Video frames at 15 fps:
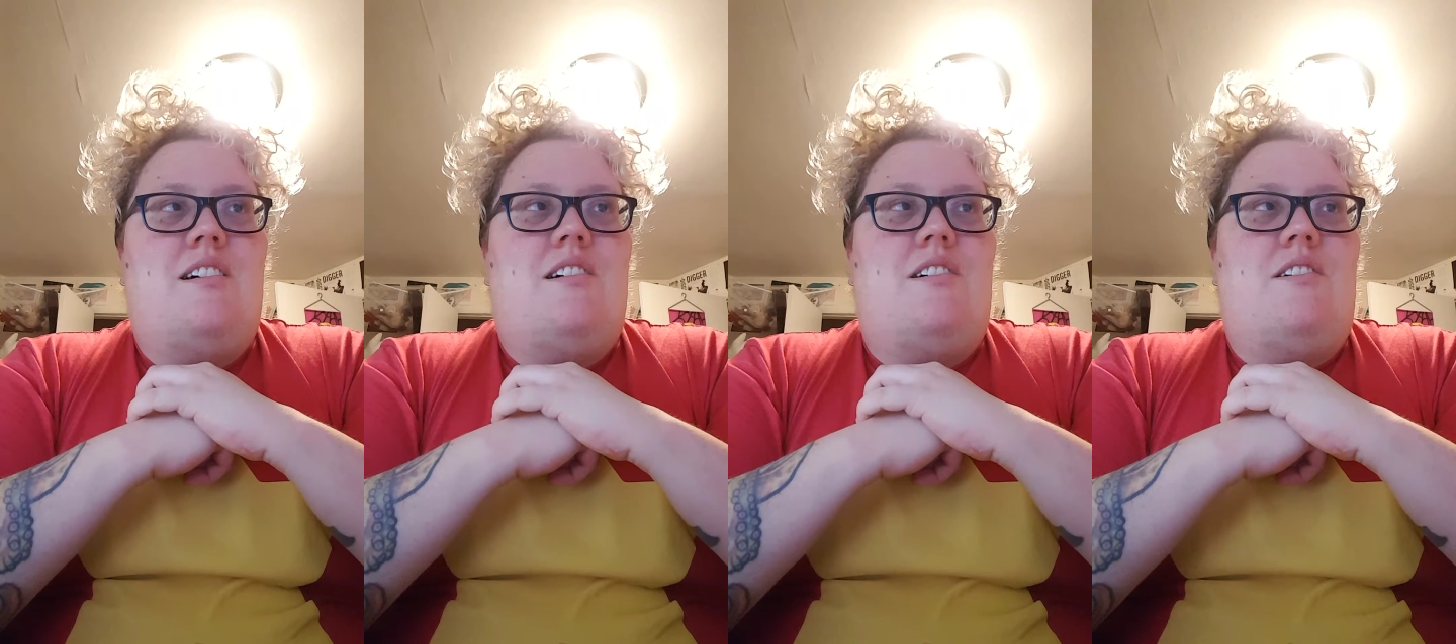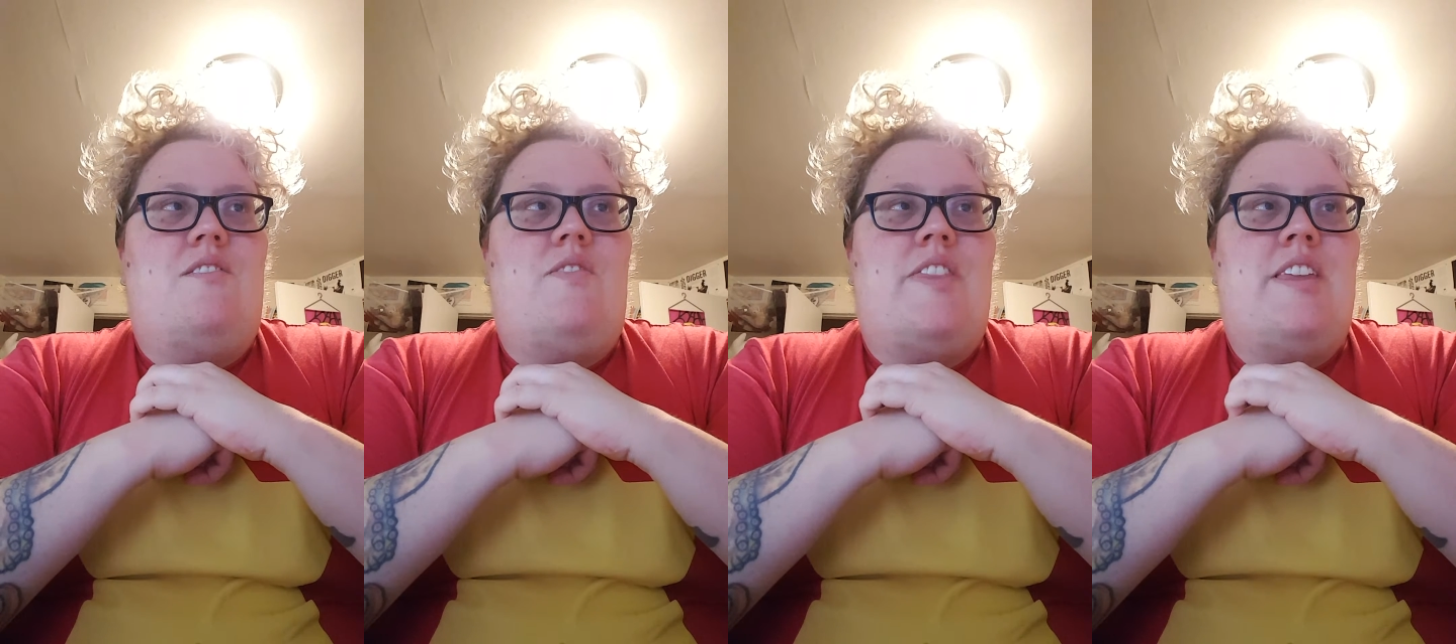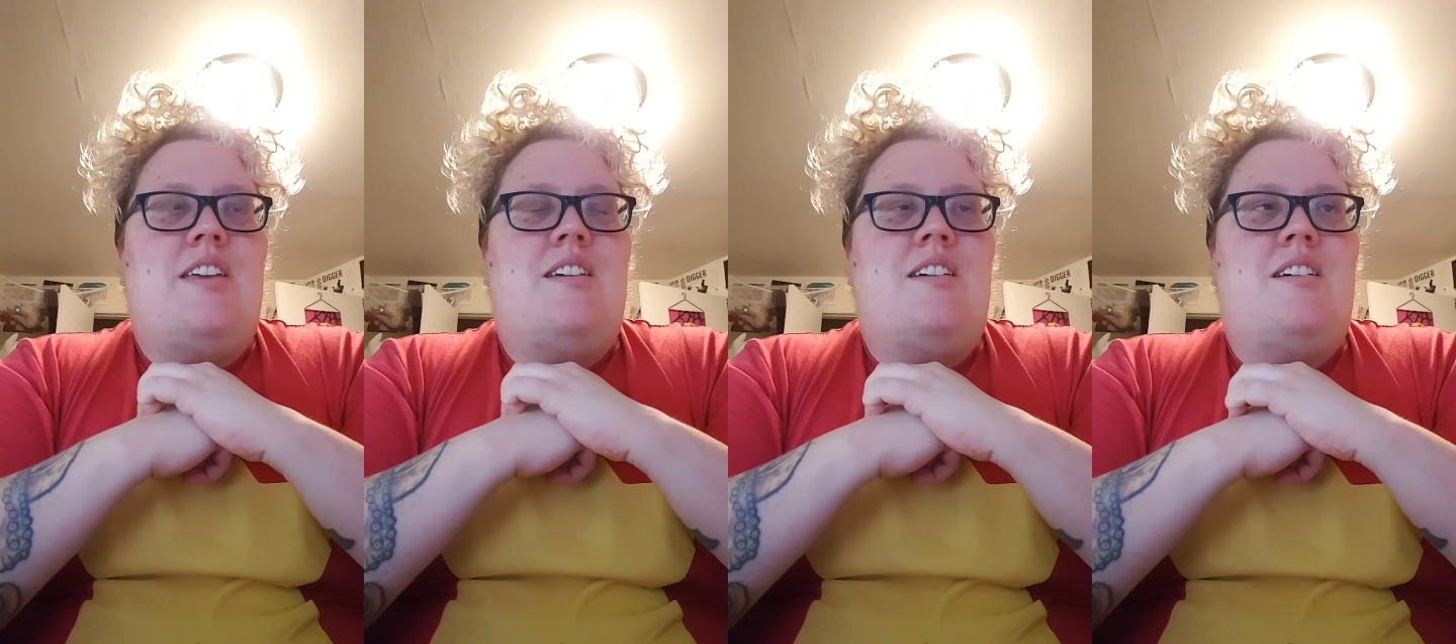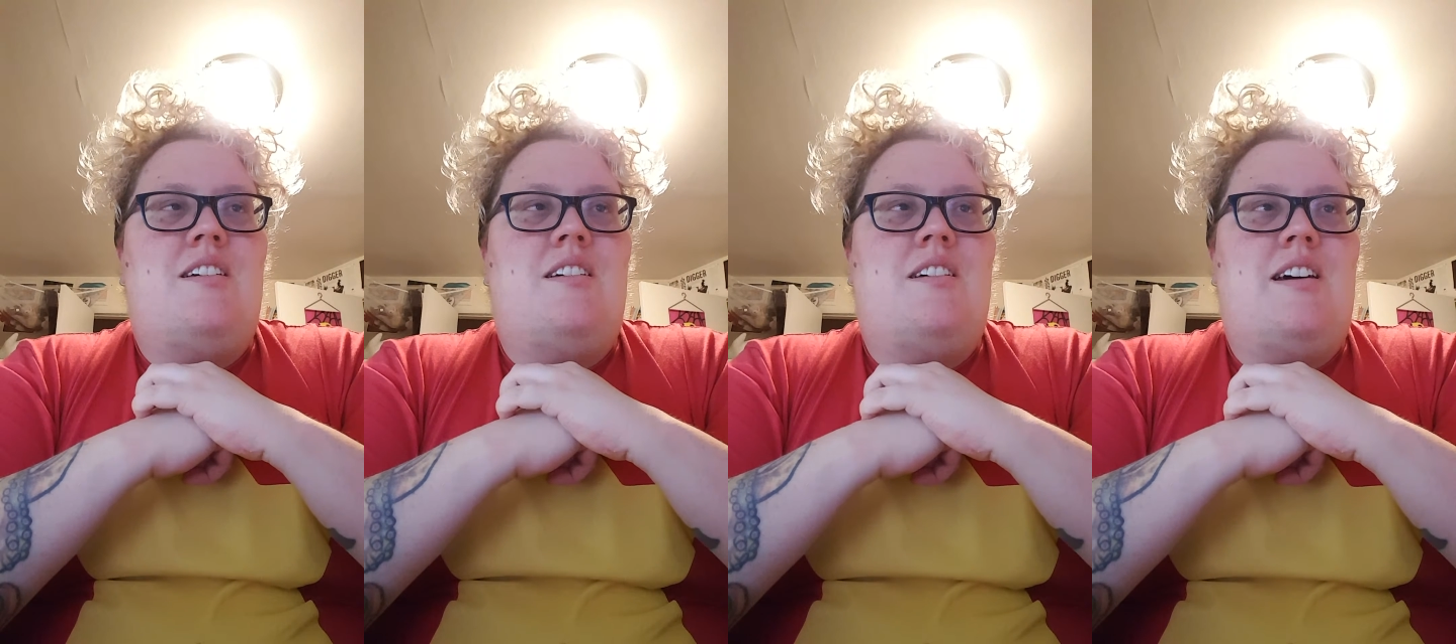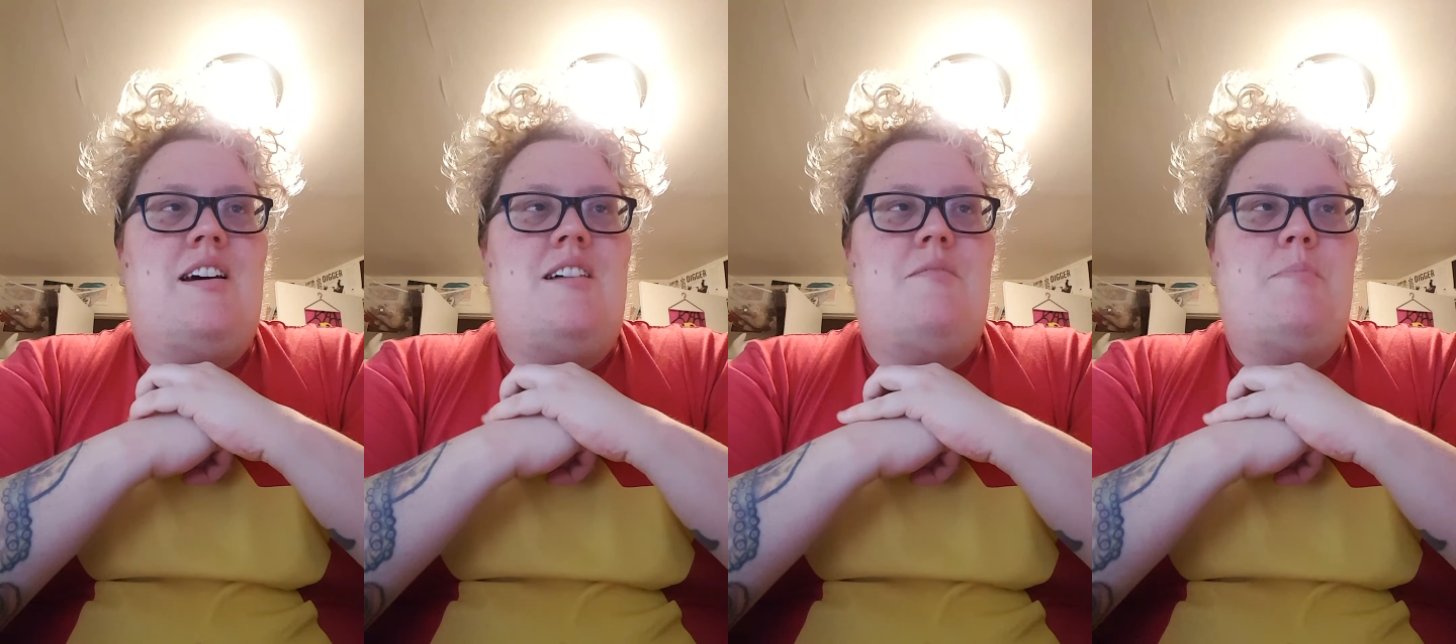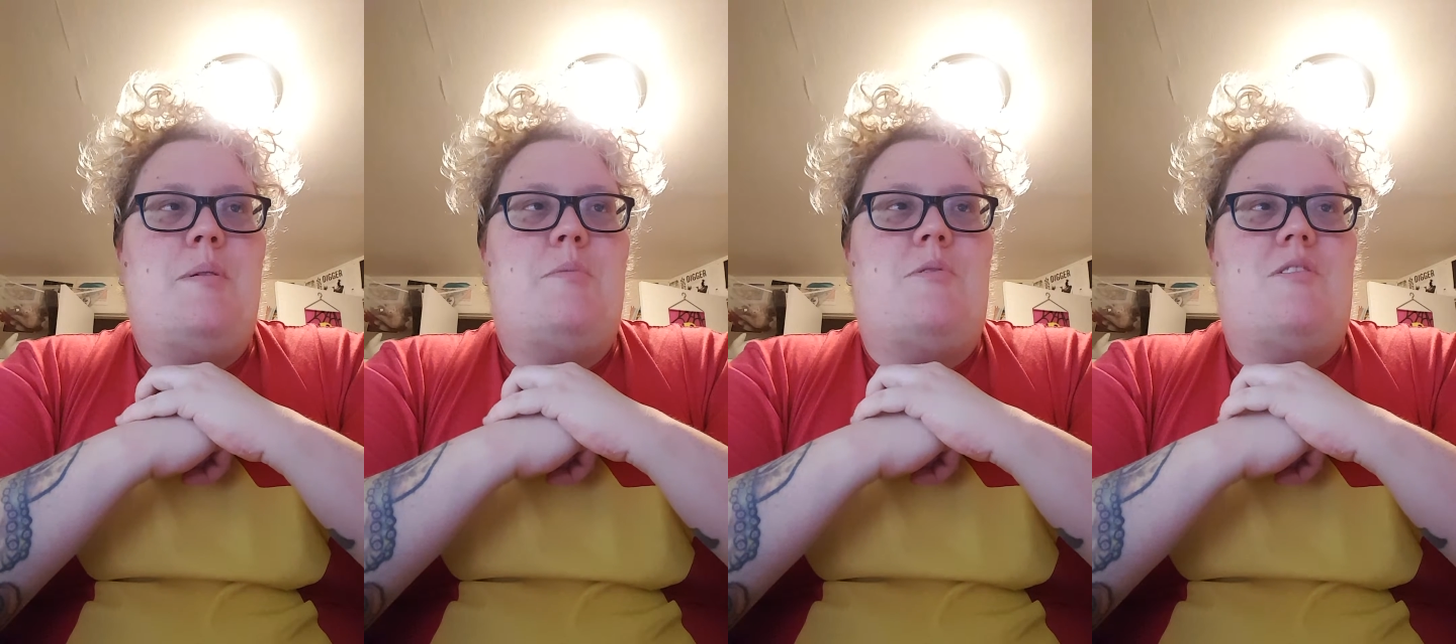Oh, how
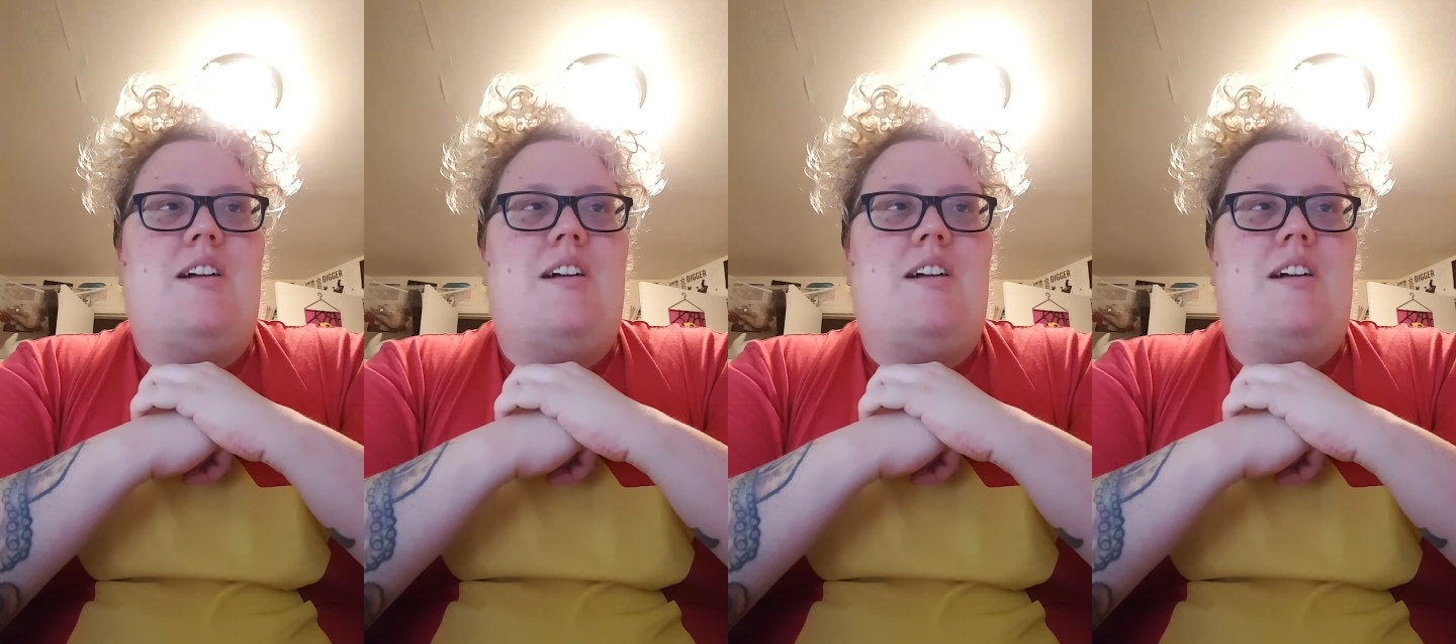people